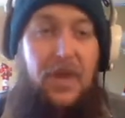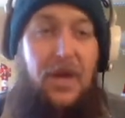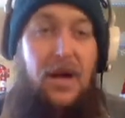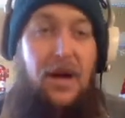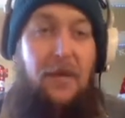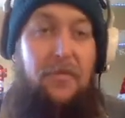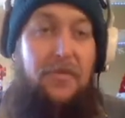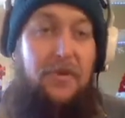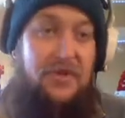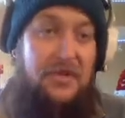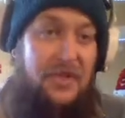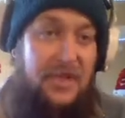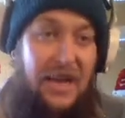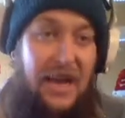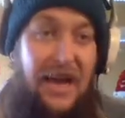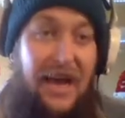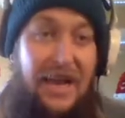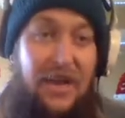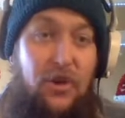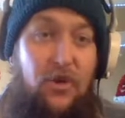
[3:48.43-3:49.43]
There's a
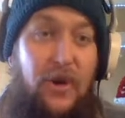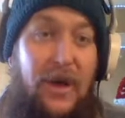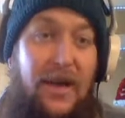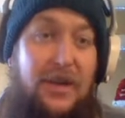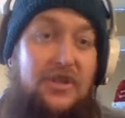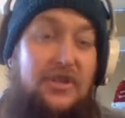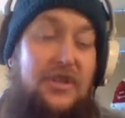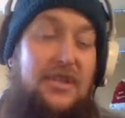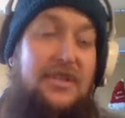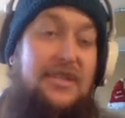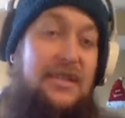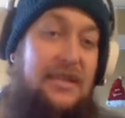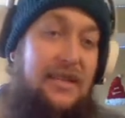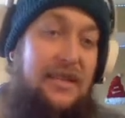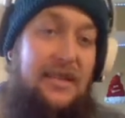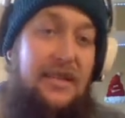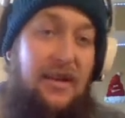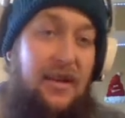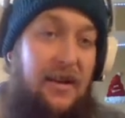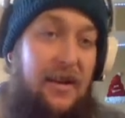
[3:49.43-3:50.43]
guy who actually
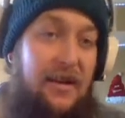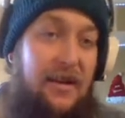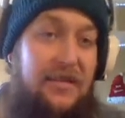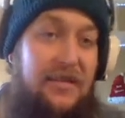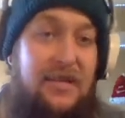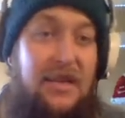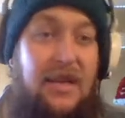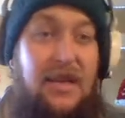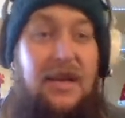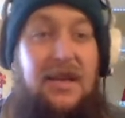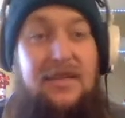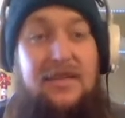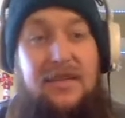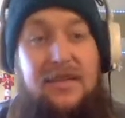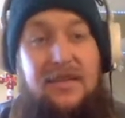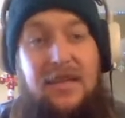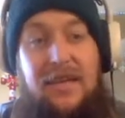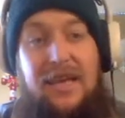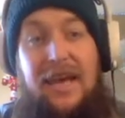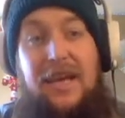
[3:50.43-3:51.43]
did the hunt,
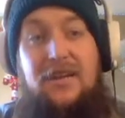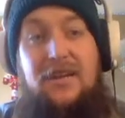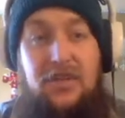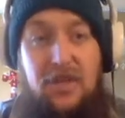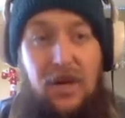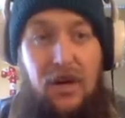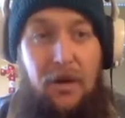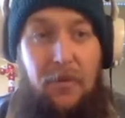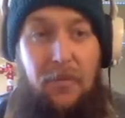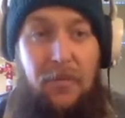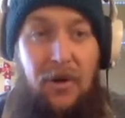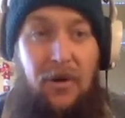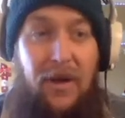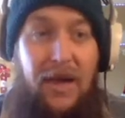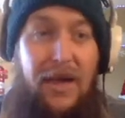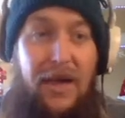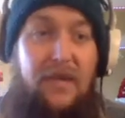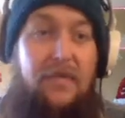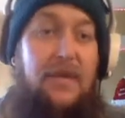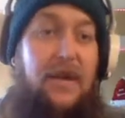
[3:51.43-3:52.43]
did the catch combo,
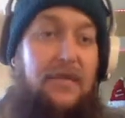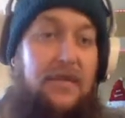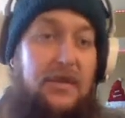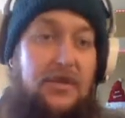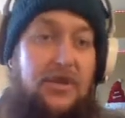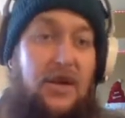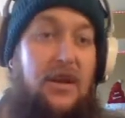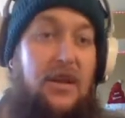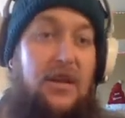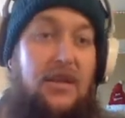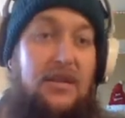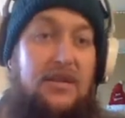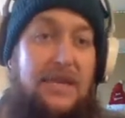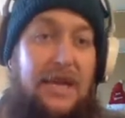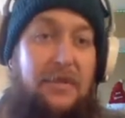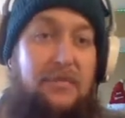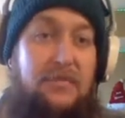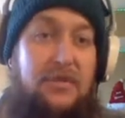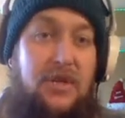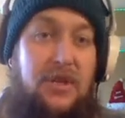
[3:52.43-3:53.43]
and found the shiny
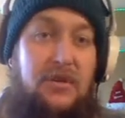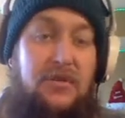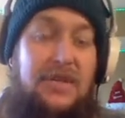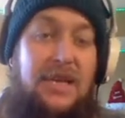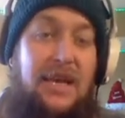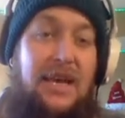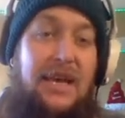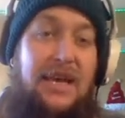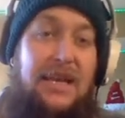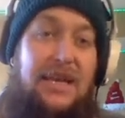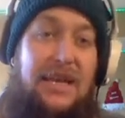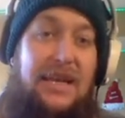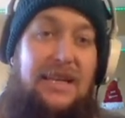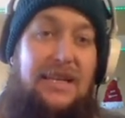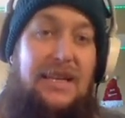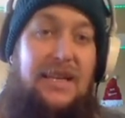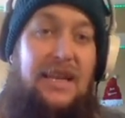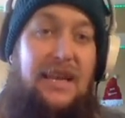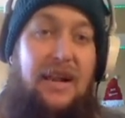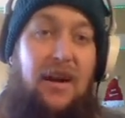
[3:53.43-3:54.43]
Zapdos. He
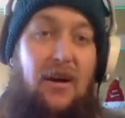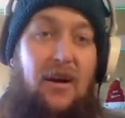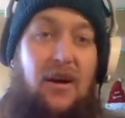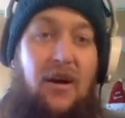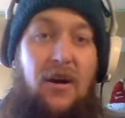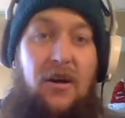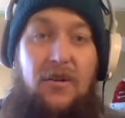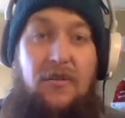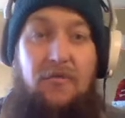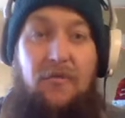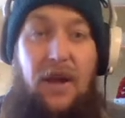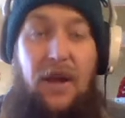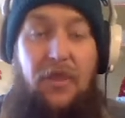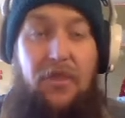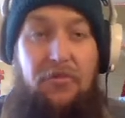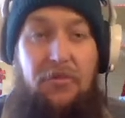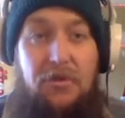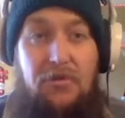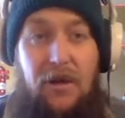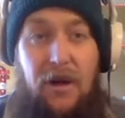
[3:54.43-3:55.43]
did it on Route
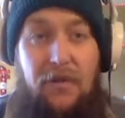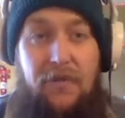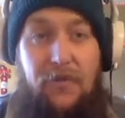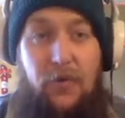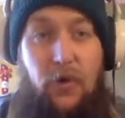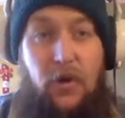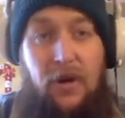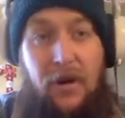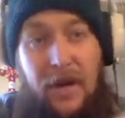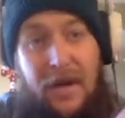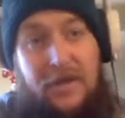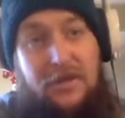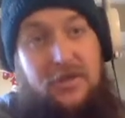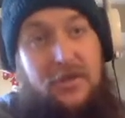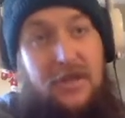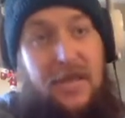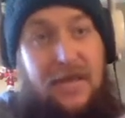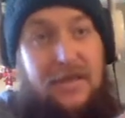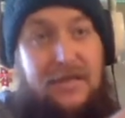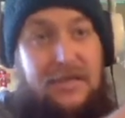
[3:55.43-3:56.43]
3, Route 4,
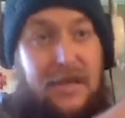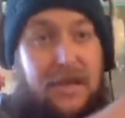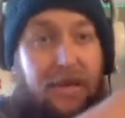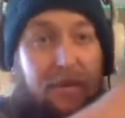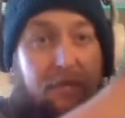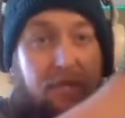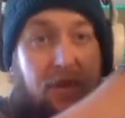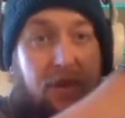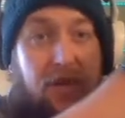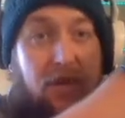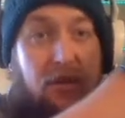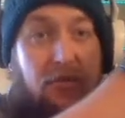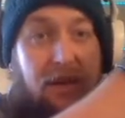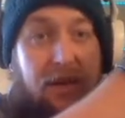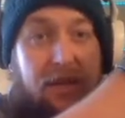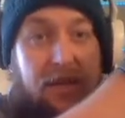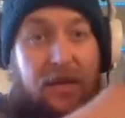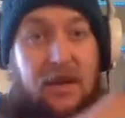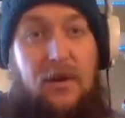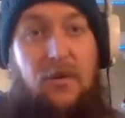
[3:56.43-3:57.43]
actually that second video
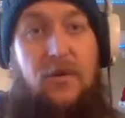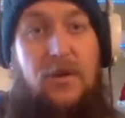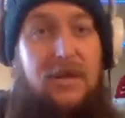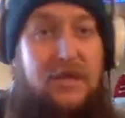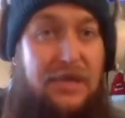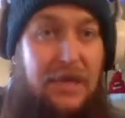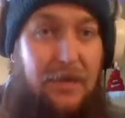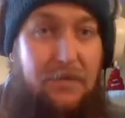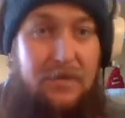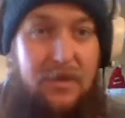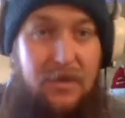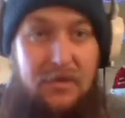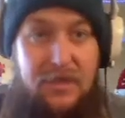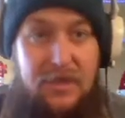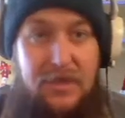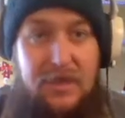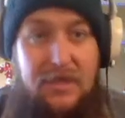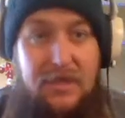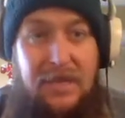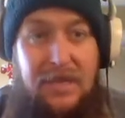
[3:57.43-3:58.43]
right there where the Zapdos
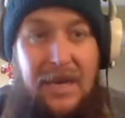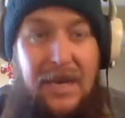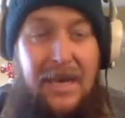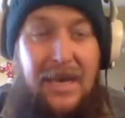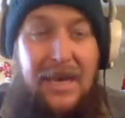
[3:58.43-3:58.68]
is.